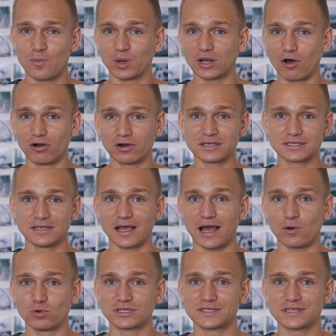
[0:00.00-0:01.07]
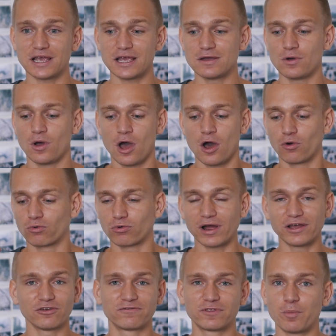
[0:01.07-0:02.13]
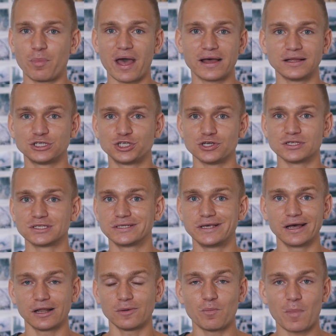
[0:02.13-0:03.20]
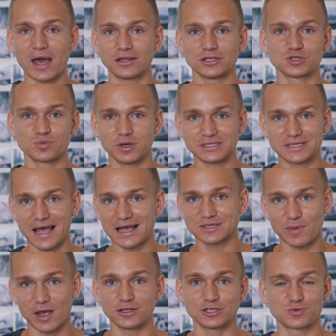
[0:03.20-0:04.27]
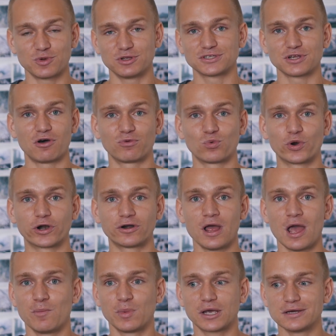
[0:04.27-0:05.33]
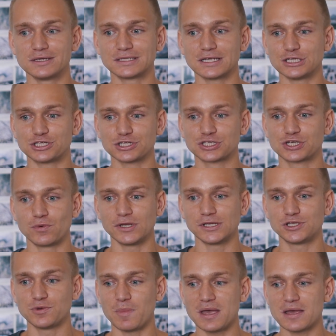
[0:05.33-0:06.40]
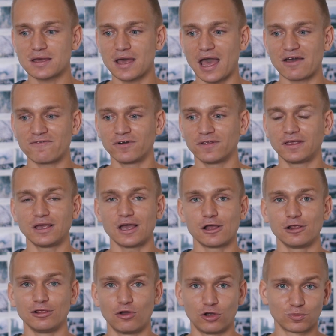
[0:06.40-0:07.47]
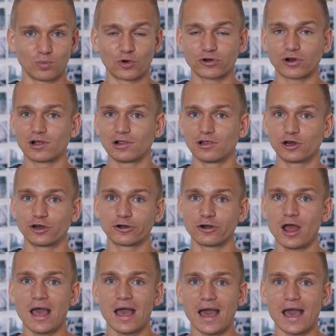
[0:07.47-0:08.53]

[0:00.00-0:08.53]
but honestly, honestly, I would say right off the bat, just get a task management software, because it's just going to make everything a lot more clear,